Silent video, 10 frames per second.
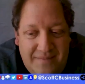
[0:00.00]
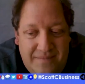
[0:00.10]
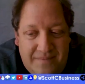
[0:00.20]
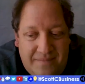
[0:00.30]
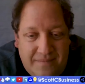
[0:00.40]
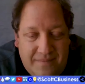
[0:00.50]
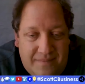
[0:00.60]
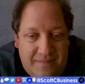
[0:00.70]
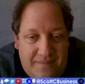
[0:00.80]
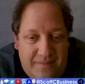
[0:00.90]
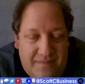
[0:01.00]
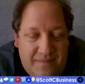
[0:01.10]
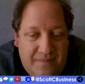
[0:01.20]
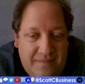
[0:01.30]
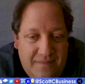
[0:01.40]

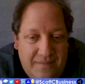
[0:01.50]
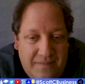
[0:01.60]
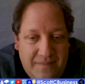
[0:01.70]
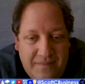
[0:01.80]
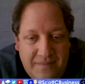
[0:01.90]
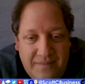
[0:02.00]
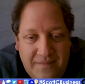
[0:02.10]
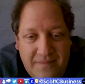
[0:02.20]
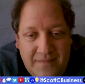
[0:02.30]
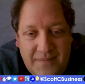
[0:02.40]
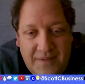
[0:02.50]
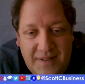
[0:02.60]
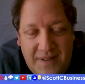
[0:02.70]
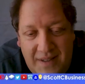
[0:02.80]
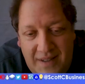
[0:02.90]

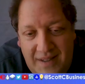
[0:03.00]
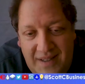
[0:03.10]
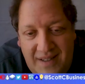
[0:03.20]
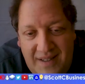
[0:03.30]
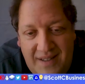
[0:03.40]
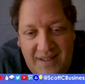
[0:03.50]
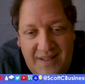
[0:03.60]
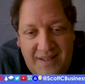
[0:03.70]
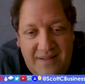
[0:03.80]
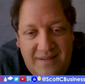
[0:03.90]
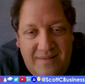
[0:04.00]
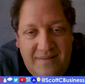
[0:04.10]
[no speech]